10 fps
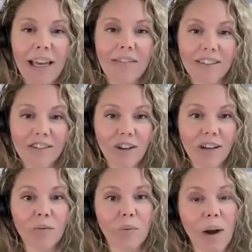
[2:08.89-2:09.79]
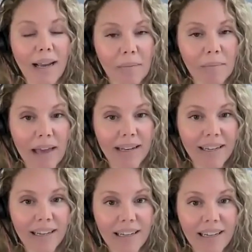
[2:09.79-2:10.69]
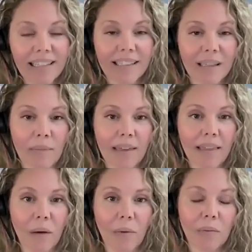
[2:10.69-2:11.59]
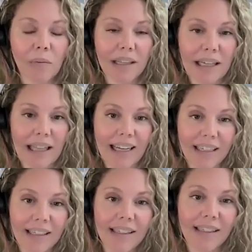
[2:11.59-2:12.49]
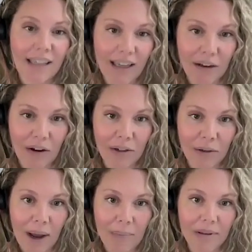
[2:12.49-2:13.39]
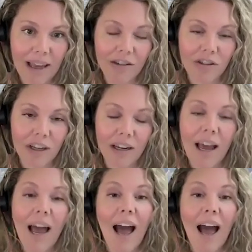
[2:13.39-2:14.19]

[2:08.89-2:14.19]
If it's just recommended, it's something that we'd really like to see on your application.